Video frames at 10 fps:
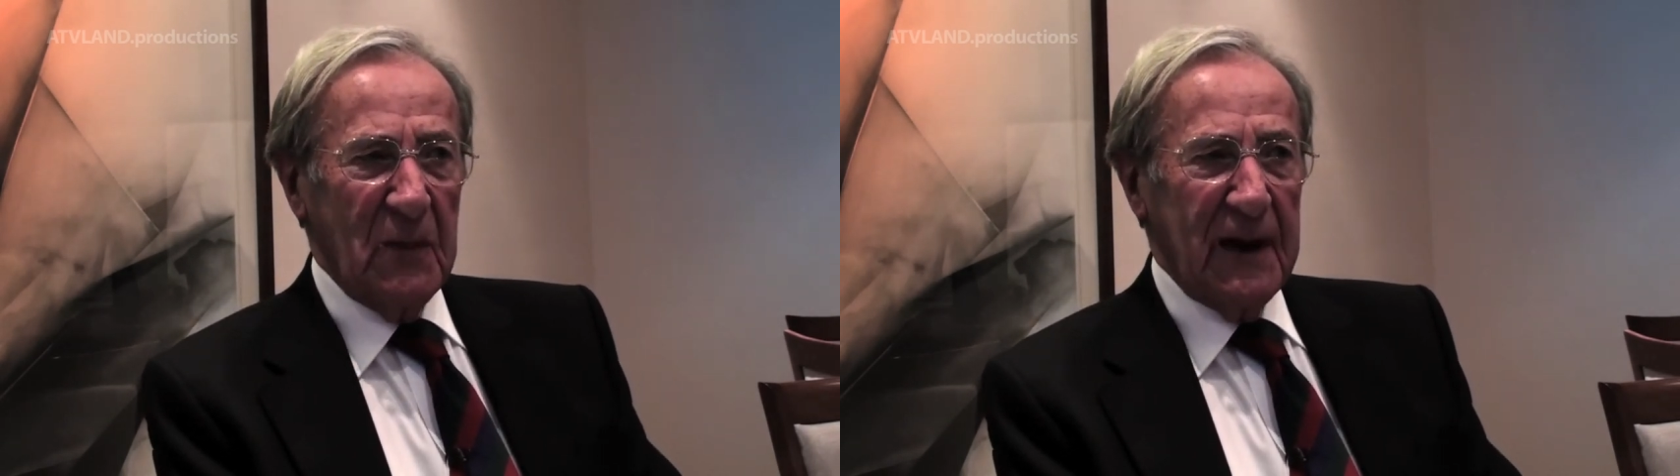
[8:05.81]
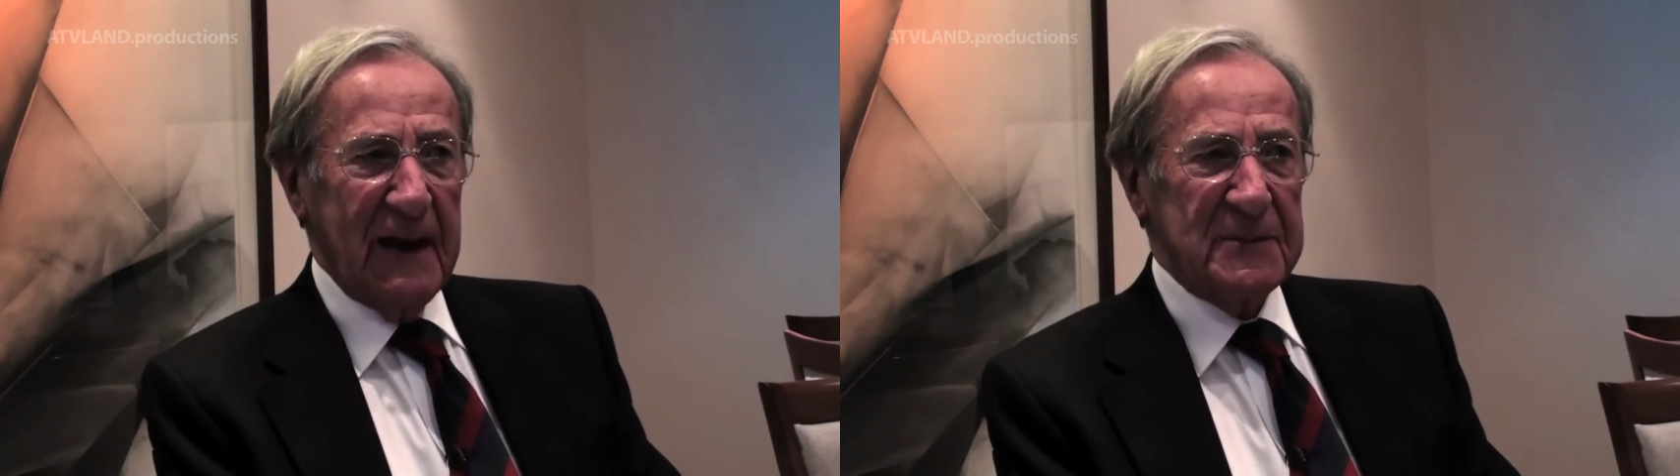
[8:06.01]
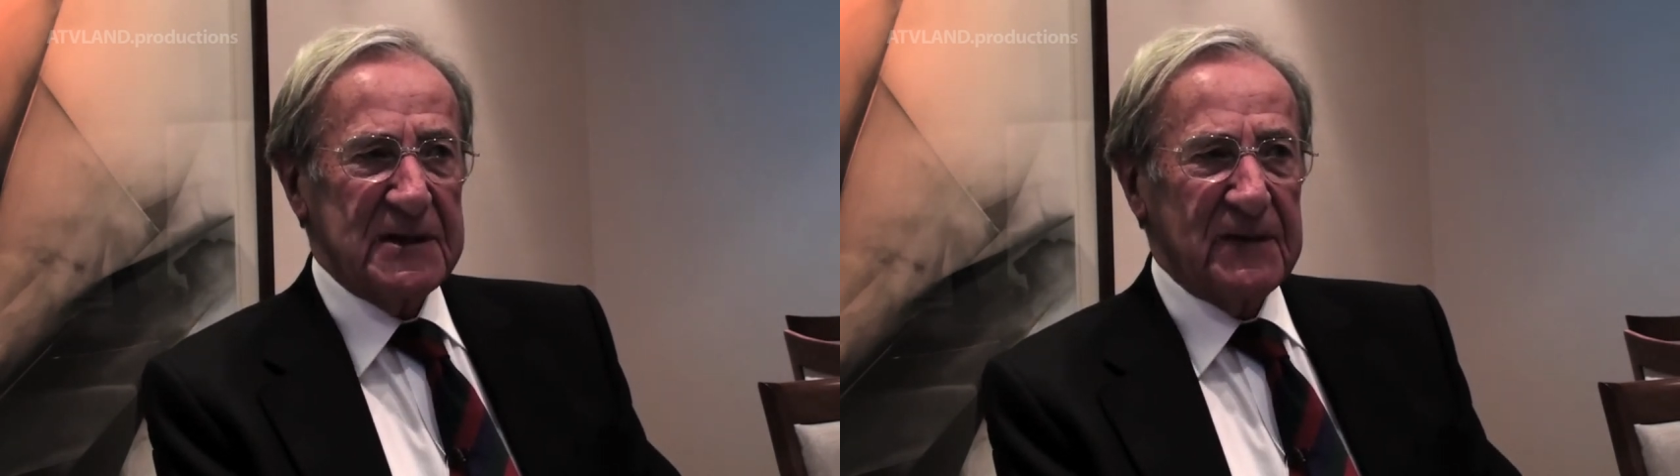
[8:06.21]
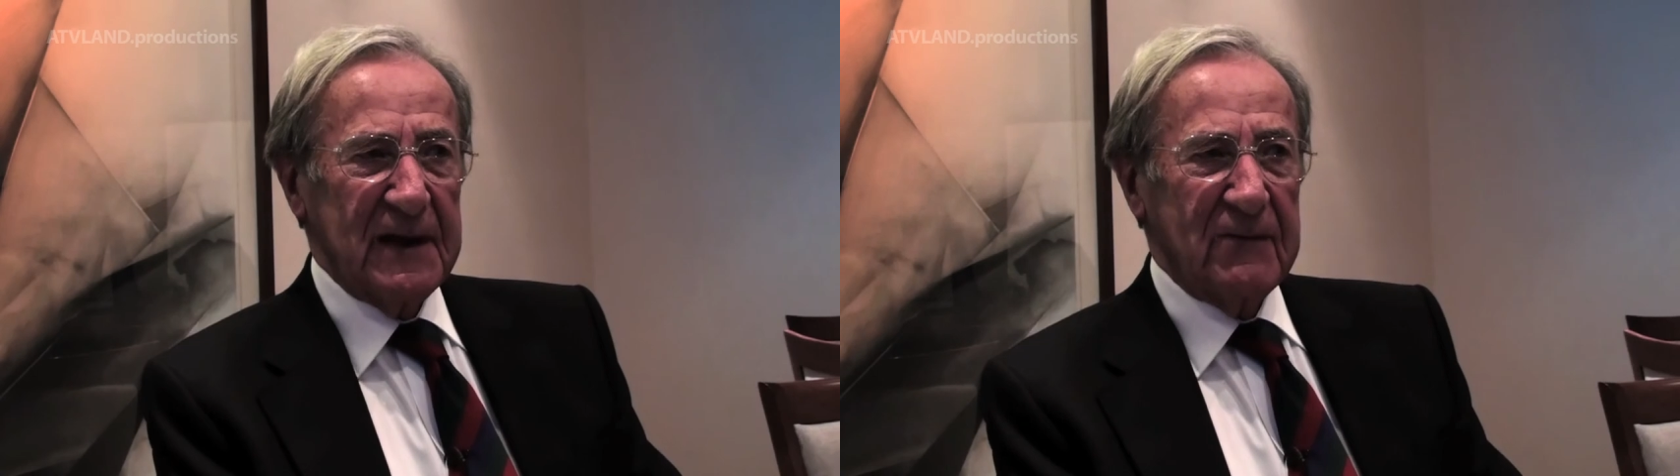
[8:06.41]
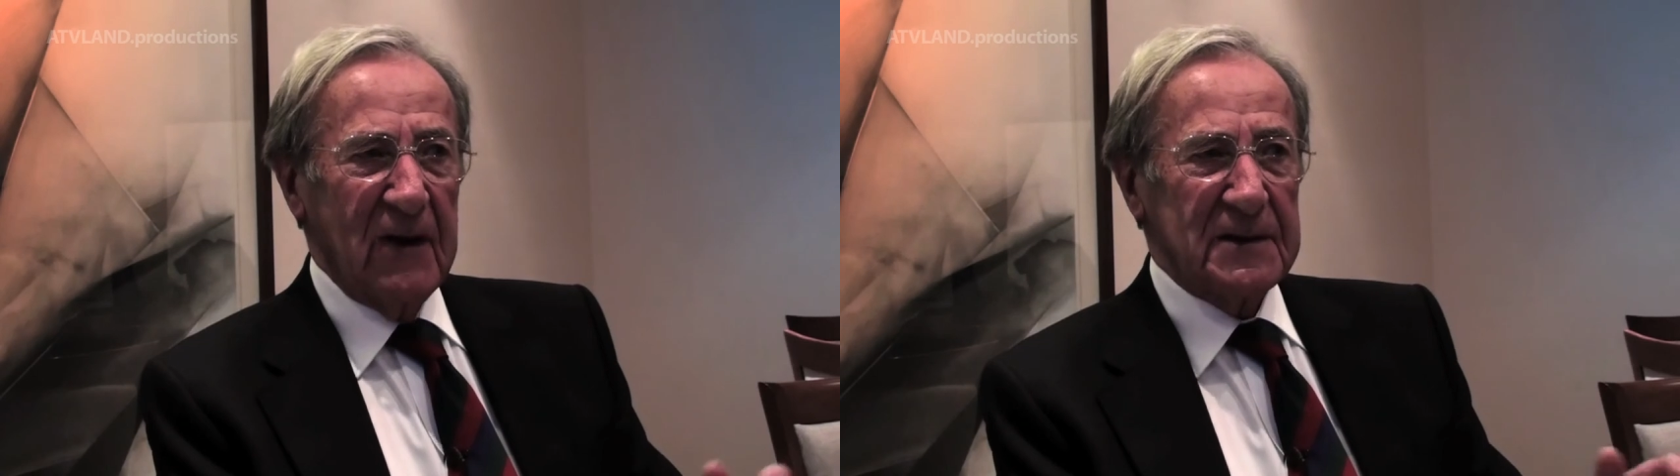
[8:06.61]
what happens if
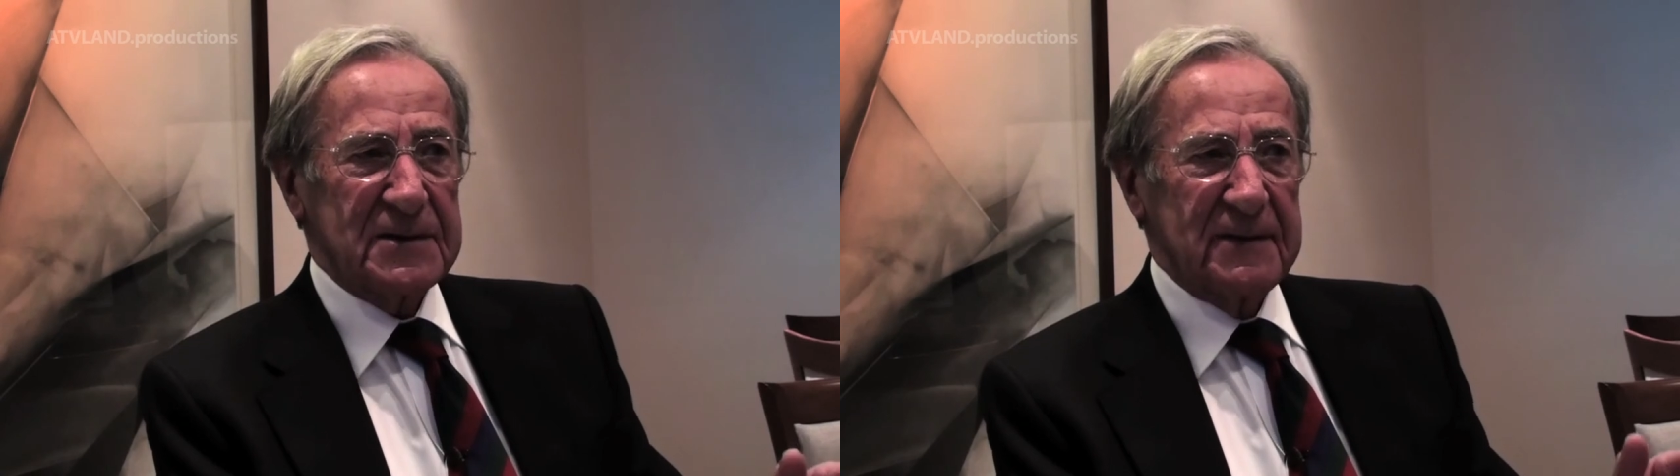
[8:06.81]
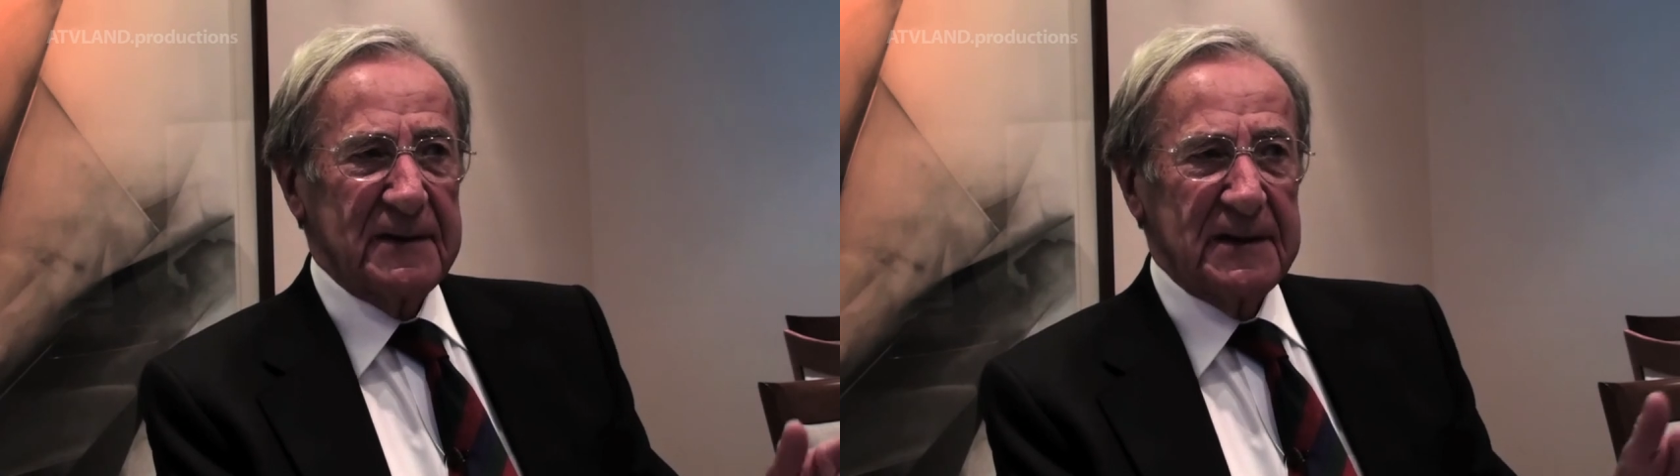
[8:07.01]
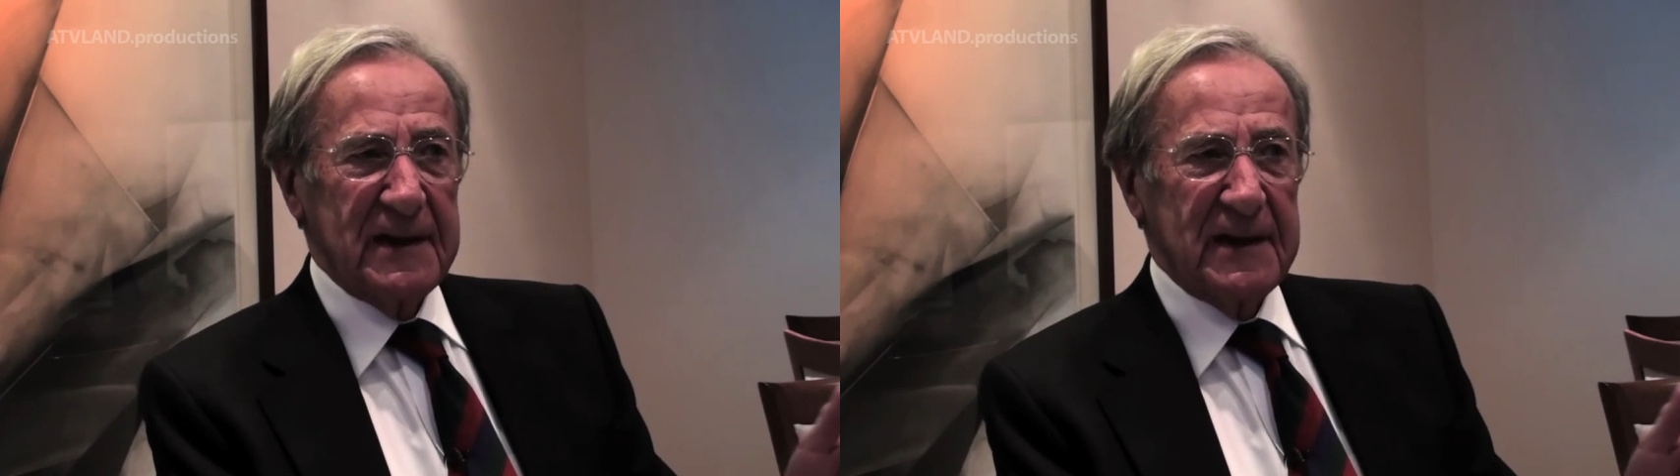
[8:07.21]
they grass on their